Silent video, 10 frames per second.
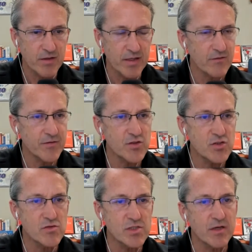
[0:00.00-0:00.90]
health
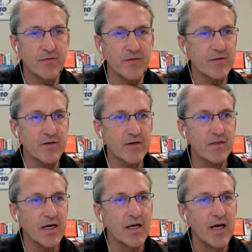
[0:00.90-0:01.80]
issues and things like
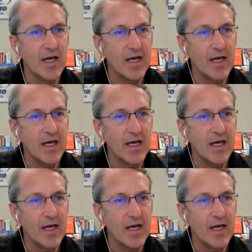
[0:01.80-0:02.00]
that.